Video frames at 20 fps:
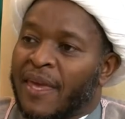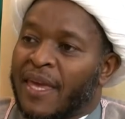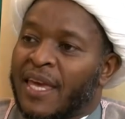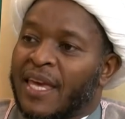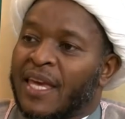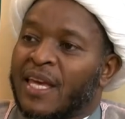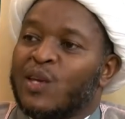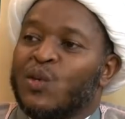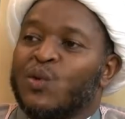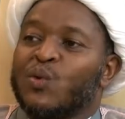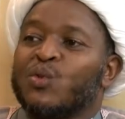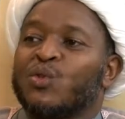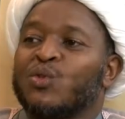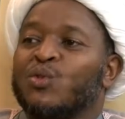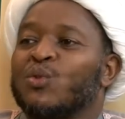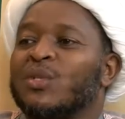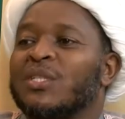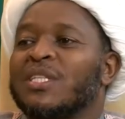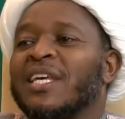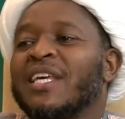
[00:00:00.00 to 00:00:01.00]
he used
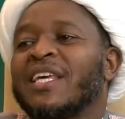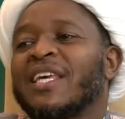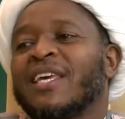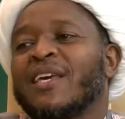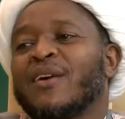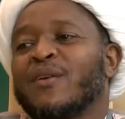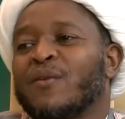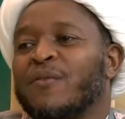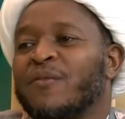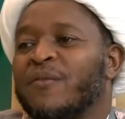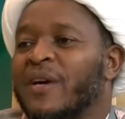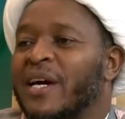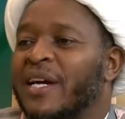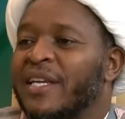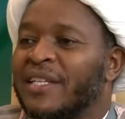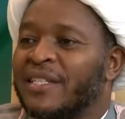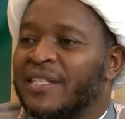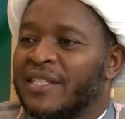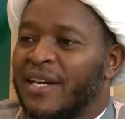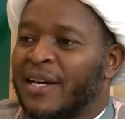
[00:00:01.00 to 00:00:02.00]
to take care of
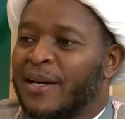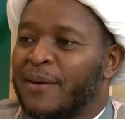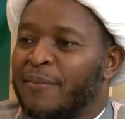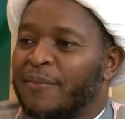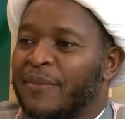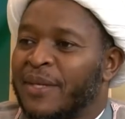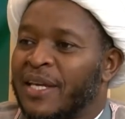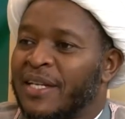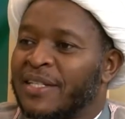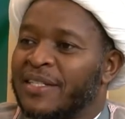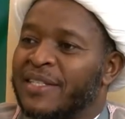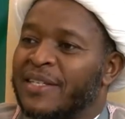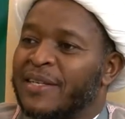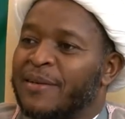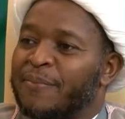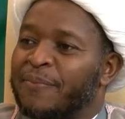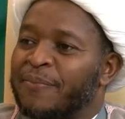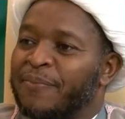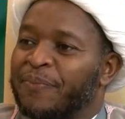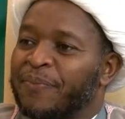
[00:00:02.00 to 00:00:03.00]
Aitam,
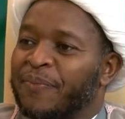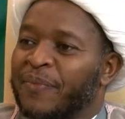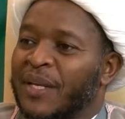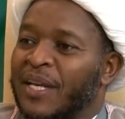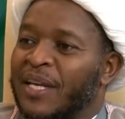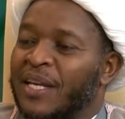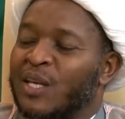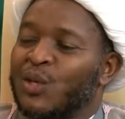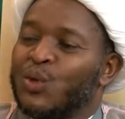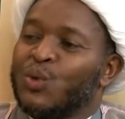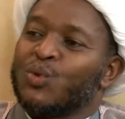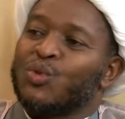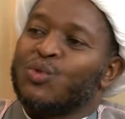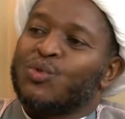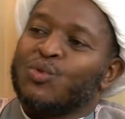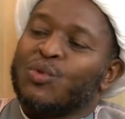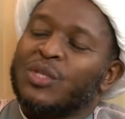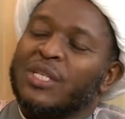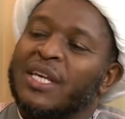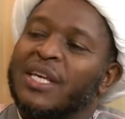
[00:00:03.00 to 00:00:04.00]
Yatim. Yes. He used
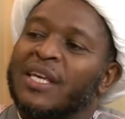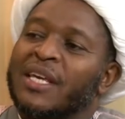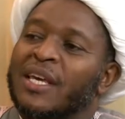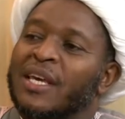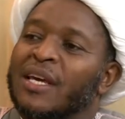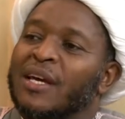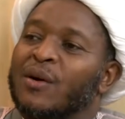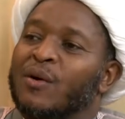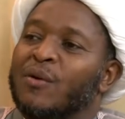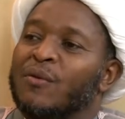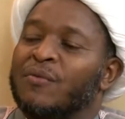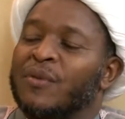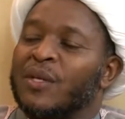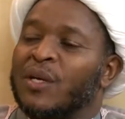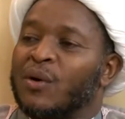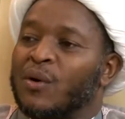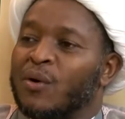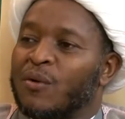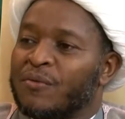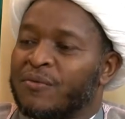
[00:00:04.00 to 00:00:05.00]
to take care of the
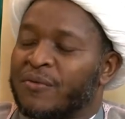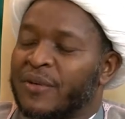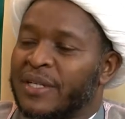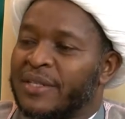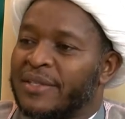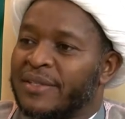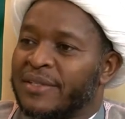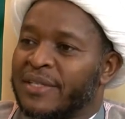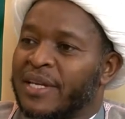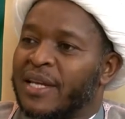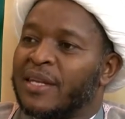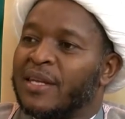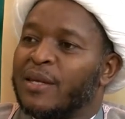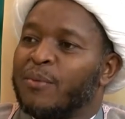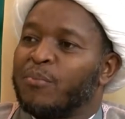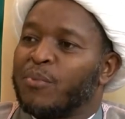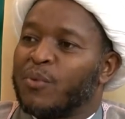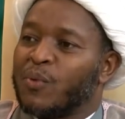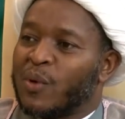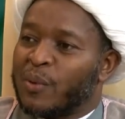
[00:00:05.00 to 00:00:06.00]
orphans and the
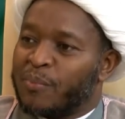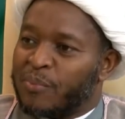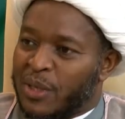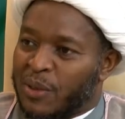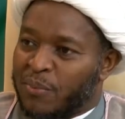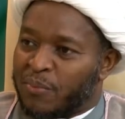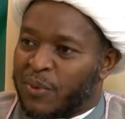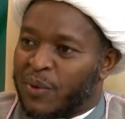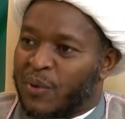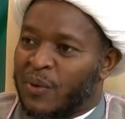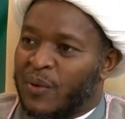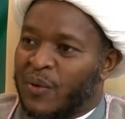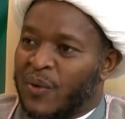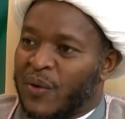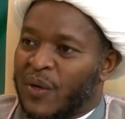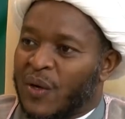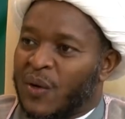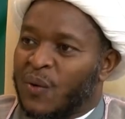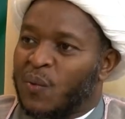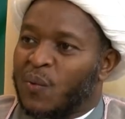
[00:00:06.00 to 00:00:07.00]
poor people.
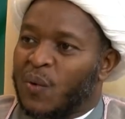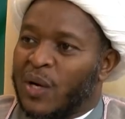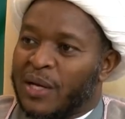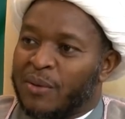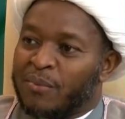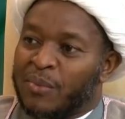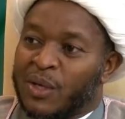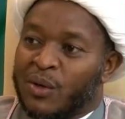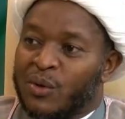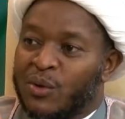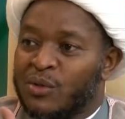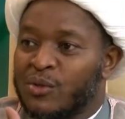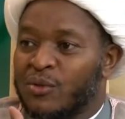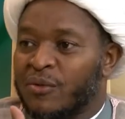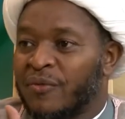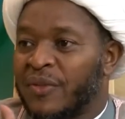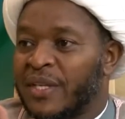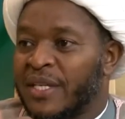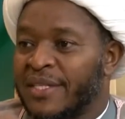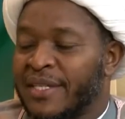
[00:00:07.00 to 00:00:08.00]
Why? Because of
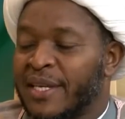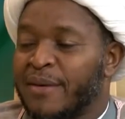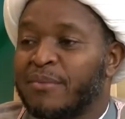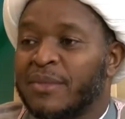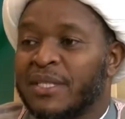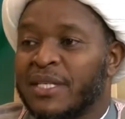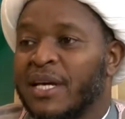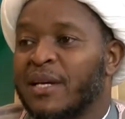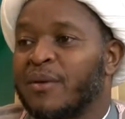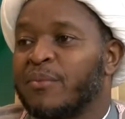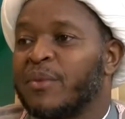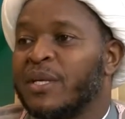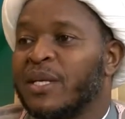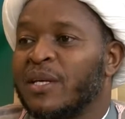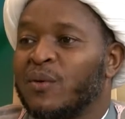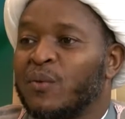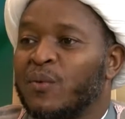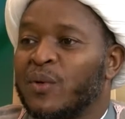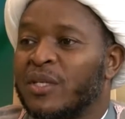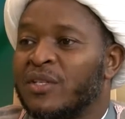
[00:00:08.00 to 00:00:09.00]
the same
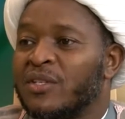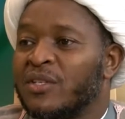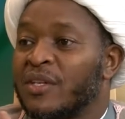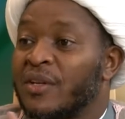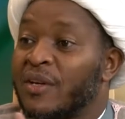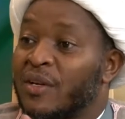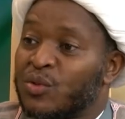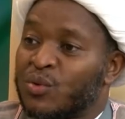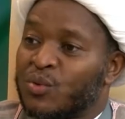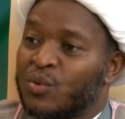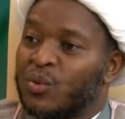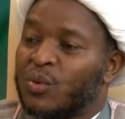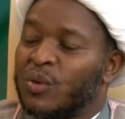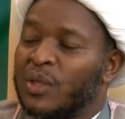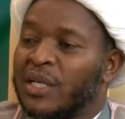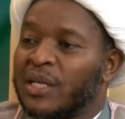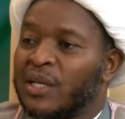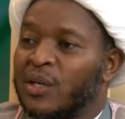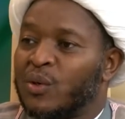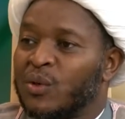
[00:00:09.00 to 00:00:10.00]
tarbiyah which
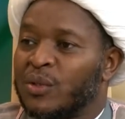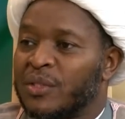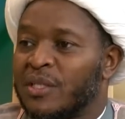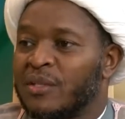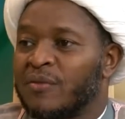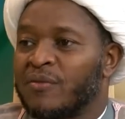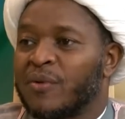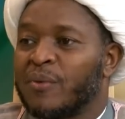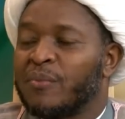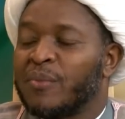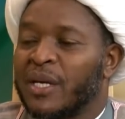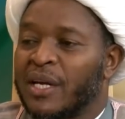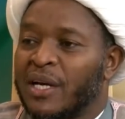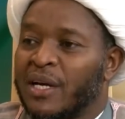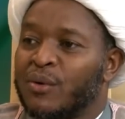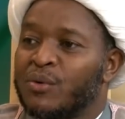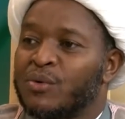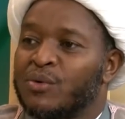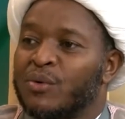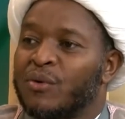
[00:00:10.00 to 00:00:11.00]
Rasulullah got it from the
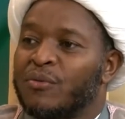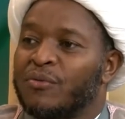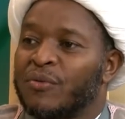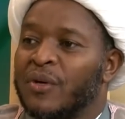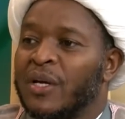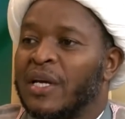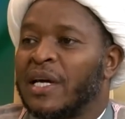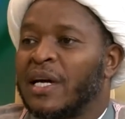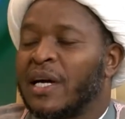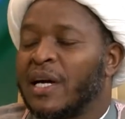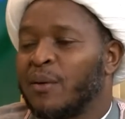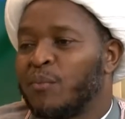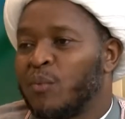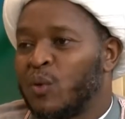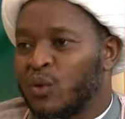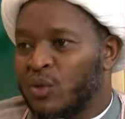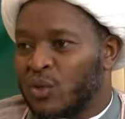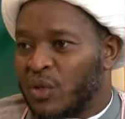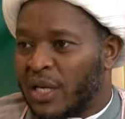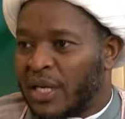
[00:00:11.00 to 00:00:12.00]
house of Abu
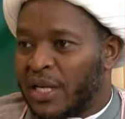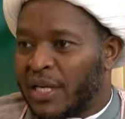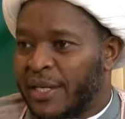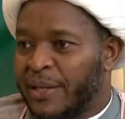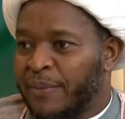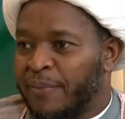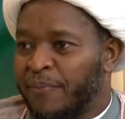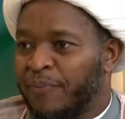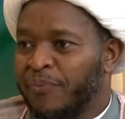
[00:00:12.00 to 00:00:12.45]
Talib